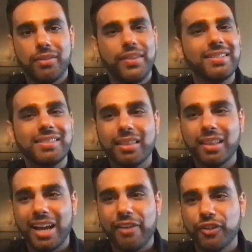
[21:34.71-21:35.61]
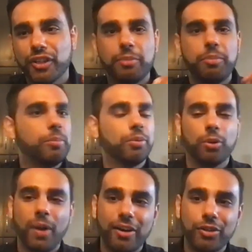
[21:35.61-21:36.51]
That's the thing. I feel like people
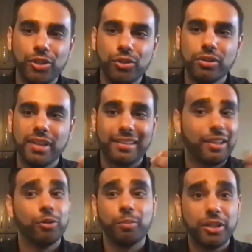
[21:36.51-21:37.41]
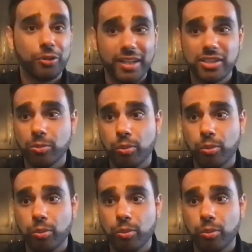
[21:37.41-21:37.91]
around you will be great